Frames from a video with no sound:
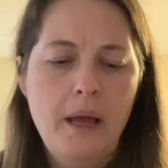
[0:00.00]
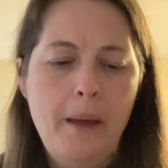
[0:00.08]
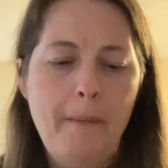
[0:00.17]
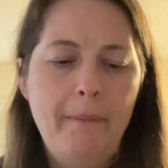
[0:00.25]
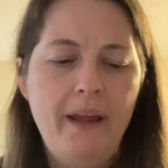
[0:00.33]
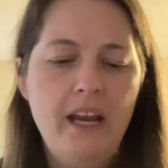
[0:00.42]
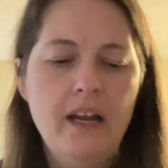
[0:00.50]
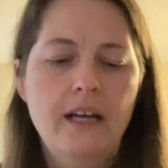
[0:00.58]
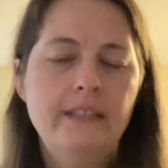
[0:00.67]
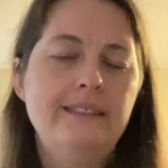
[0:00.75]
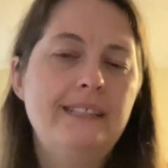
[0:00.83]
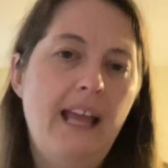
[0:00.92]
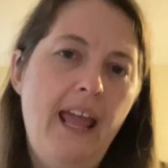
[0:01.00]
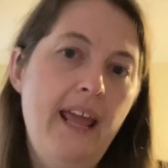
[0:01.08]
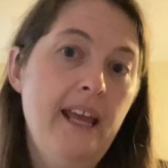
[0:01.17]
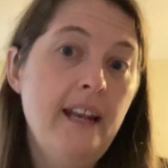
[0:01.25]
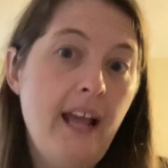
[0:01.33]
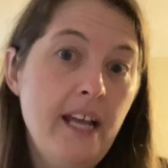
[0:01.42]
peanuts
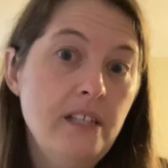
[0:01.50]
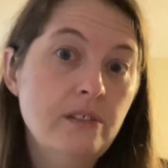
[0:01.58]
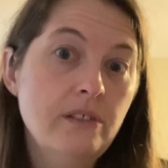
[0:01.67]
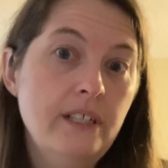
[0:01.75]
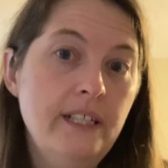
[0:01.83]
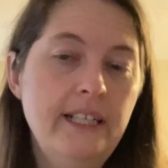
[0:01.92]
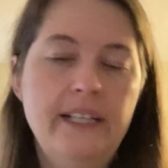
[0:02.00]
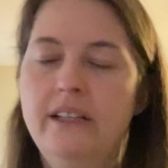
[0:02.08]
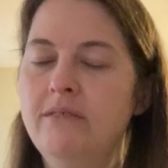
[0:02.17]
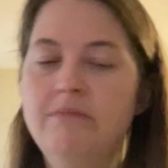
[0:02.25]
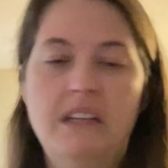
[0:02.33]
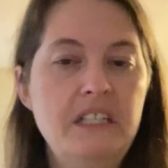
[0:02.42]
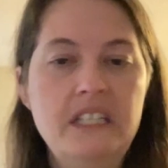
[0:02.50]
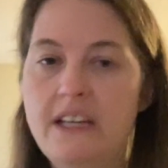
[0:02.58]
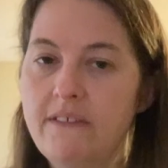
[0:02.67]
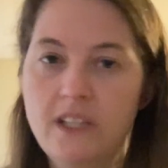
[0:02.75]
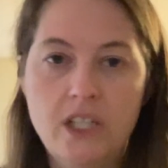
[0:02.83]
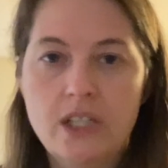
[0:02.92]
and hazelnut in it.
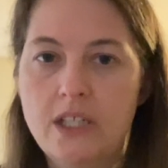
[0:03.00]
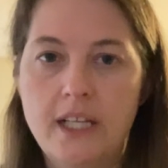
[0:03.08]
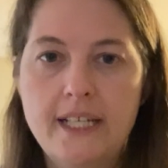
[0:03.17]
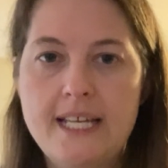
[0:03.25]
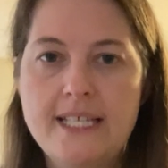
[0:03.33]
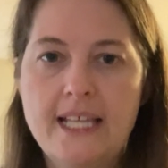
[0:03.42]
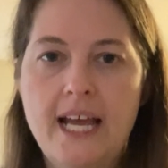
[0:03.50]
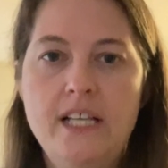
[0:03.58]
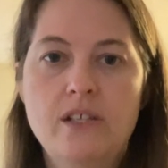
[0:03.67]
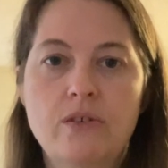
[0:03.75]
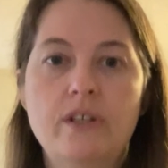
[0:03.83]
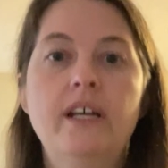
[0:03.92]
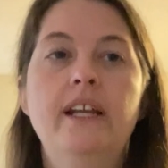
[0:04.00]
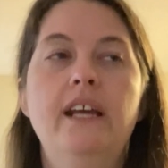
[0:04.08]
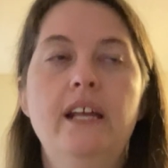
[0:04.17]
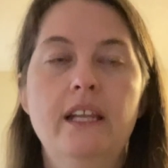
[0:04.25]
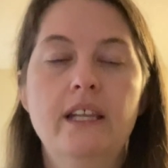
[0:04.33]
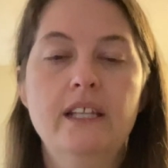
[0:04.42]
Definitely could not taste the hazelnut.
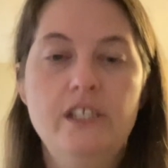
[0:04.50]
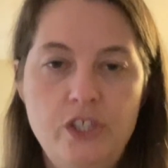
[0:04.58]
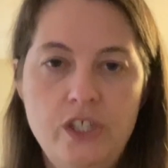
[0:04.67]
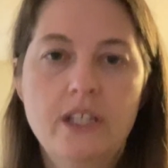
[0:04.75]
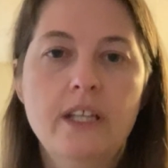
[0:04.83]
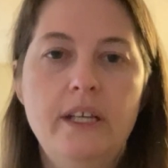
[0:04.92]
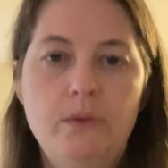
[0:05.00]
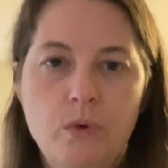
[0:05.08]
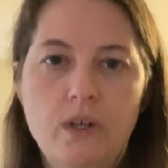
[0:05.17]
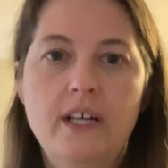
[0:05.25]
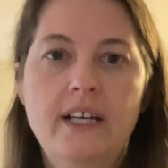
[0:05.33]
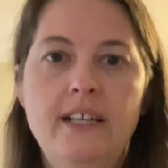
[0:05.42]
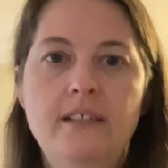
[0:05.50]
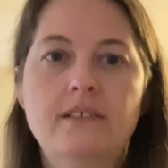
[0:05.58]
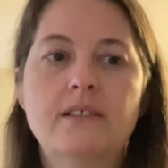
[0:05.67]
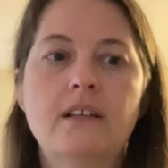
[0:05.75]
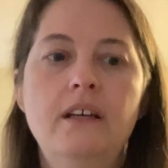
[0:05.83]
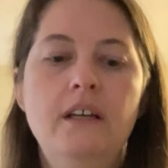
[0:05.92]
It legitly
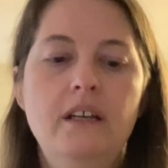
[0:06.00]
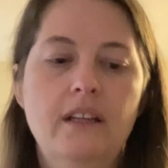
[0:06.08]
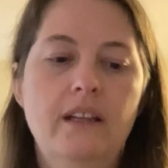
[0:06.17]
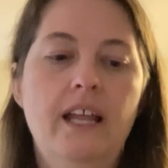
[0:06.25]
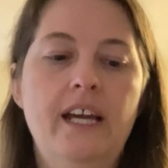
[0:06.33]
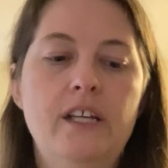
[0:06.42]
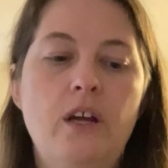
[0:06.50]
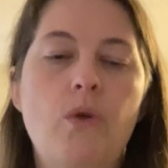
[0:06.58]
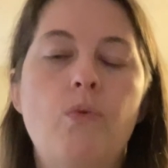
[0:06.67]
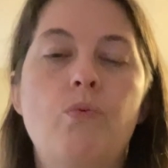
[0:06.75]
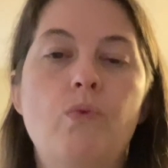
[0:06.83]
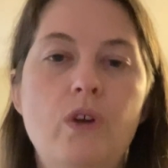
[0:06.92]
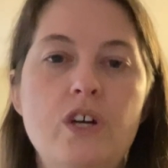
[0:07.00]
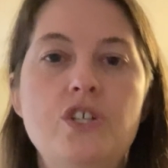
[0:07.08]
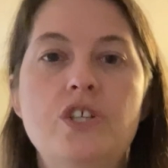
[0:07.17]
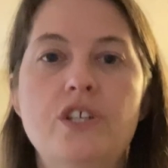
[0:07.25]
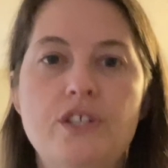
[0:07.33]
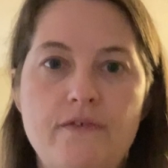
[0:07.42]
was like
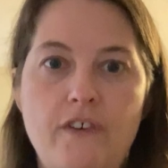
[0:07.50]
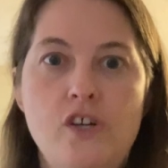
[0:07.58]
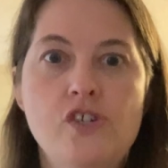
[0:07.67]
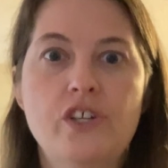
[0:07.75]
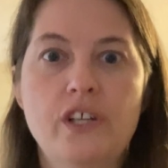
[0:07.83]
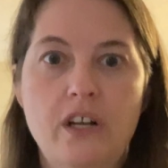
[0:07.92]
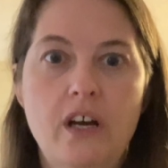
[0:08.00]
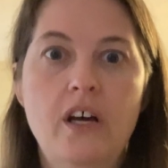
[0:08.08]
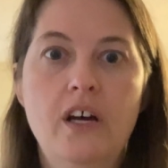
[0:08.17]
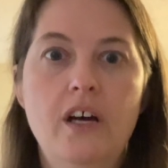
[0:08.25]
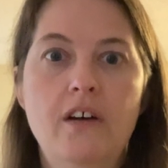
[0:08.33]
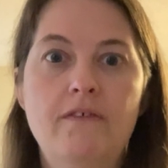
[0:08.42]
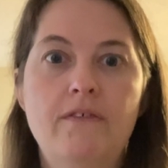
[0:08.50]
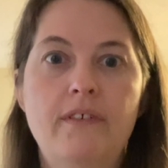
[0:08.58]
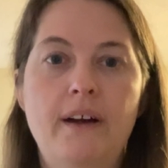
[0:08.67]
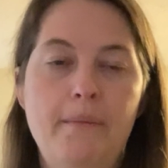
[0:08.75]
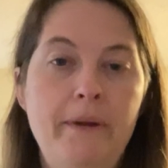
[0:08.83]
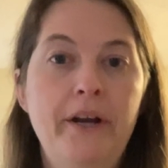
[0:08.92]
Russia's version of
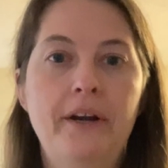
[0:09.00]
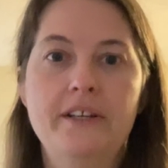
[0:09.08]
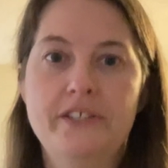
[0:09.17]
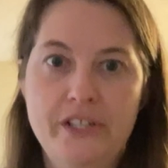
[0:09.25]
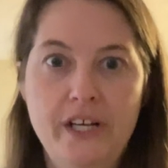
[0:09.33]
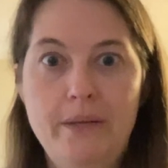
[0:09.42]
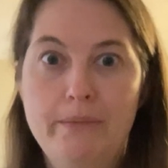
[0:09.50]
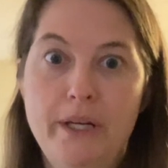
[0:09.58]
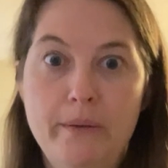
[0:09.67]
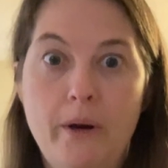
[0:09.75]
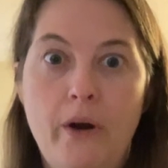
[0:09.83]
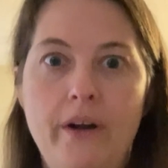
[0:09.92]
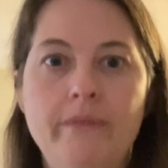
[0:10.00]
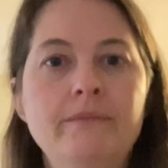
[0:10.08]
America's Nutty Buddy bar.